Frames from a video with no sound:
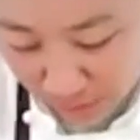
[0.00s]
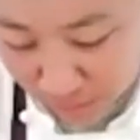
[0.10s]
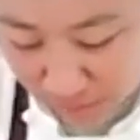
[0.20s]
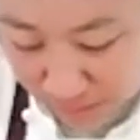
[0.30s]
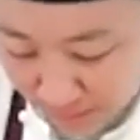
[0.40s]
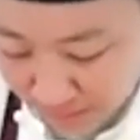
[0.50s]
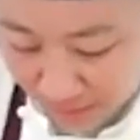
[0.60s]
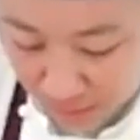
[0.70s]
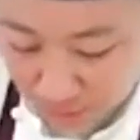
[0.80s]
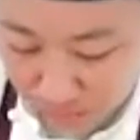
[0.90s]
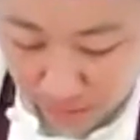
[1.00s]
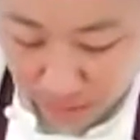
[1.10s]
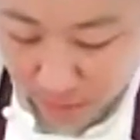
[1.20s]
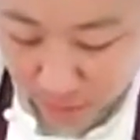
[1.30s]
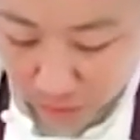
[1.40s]
So I'm going to take it down to about
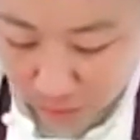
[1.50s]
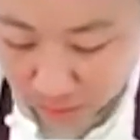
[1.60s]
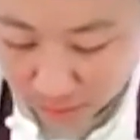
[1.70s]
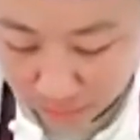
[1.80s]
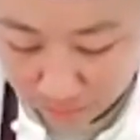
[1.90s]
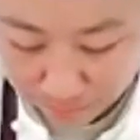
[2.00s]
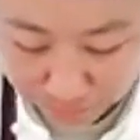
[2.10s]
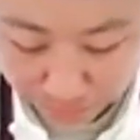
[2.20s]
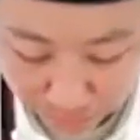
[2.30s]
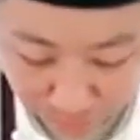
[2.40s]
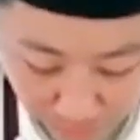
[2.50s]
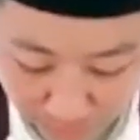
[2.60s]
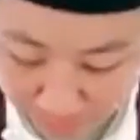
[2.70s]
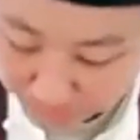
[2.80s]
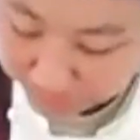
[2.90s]
1 inch. Okay.